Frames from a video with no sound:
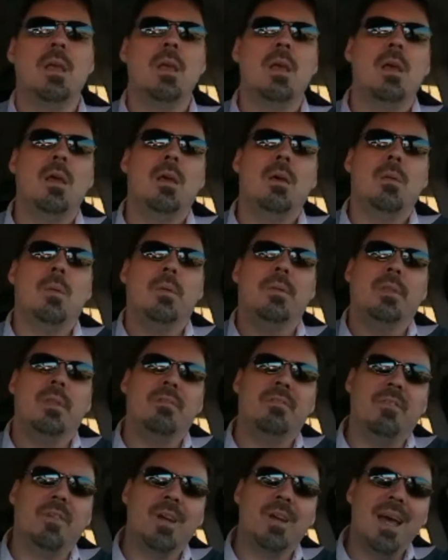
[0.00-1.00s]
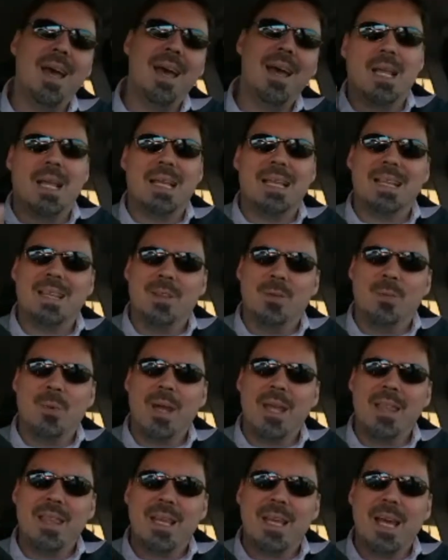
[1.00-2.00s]
What they forgot, the way the
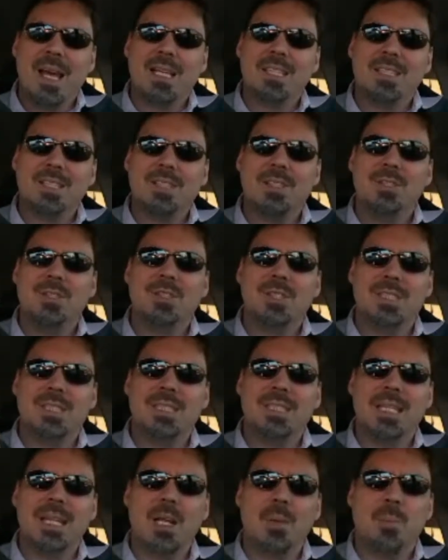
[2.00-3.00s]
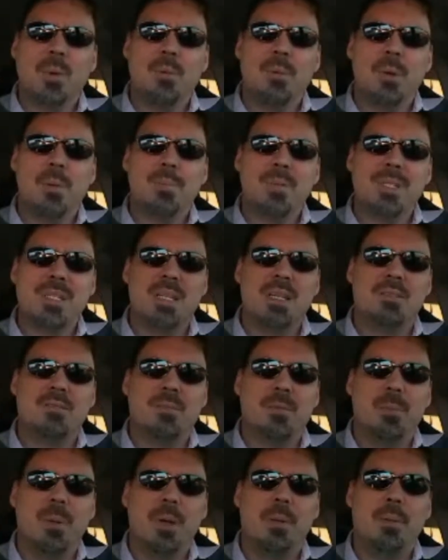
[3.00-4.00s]
Constitution set up our representative
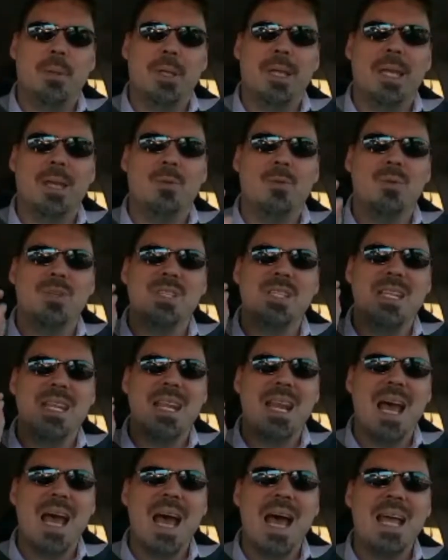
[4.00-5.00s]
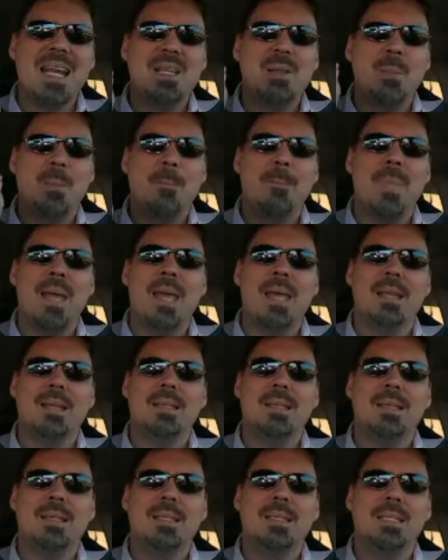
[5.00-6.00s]
republic, it was not meant
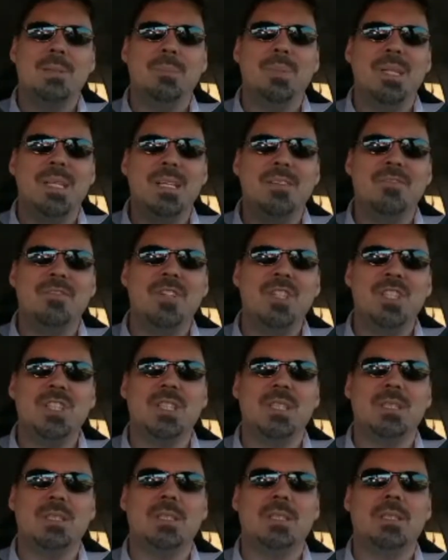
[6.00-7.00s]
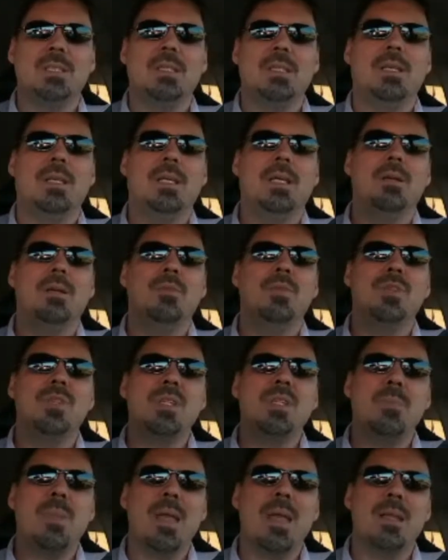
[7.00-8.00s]
to be efficient. It was
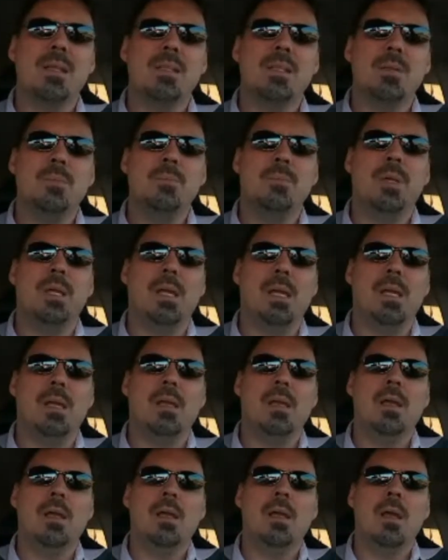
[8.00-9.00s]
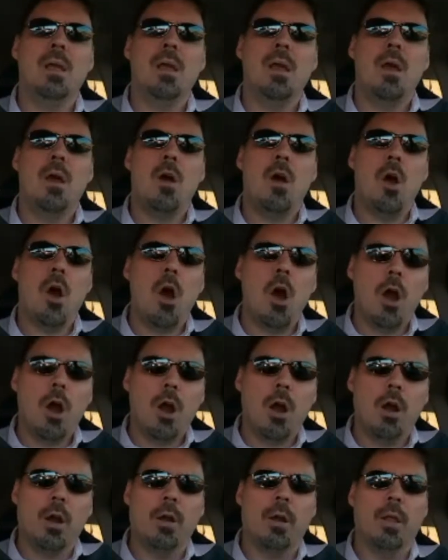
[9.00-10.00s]
meant to be
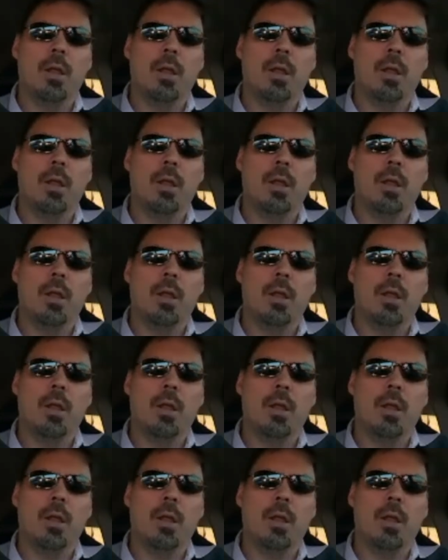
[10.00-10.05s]
hard